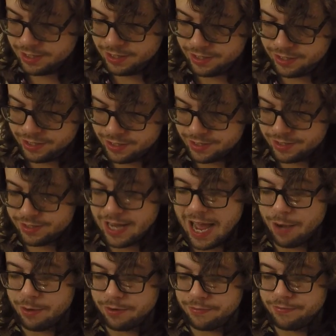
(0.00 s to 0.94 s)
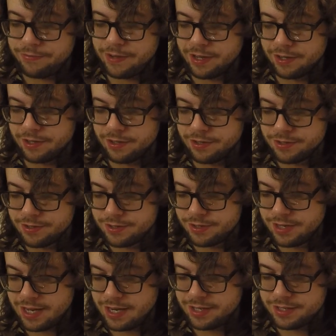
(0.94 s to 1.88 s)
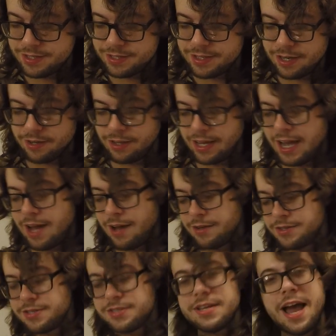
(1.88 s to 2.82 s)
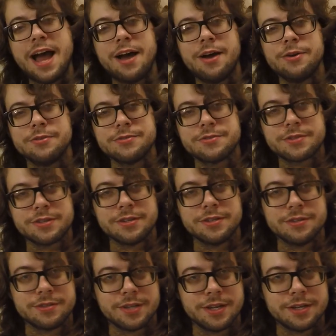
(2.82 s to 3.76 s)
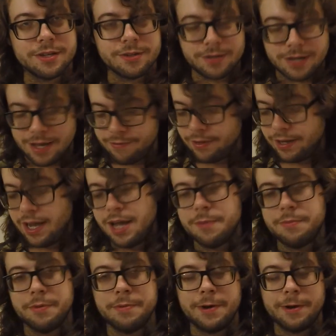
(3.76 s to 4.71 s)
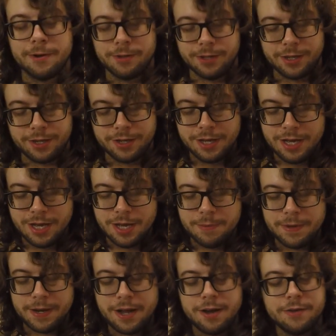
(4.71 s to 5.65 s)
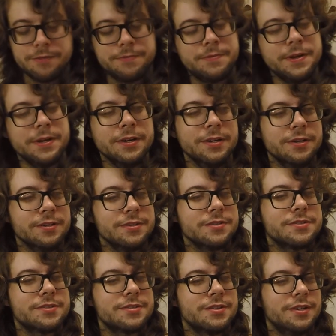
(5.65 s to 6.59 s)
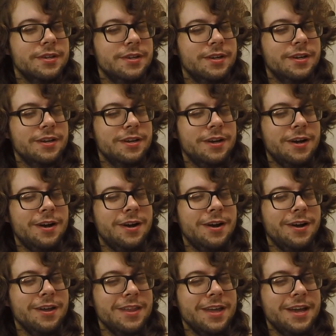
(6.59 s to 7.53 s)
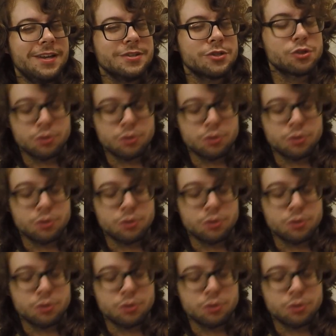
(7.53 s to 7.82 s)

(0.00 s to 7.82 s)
just how it feels. Not necessarily how it sounds, because I don't have an amp apparently, but how it feels. Oh, that is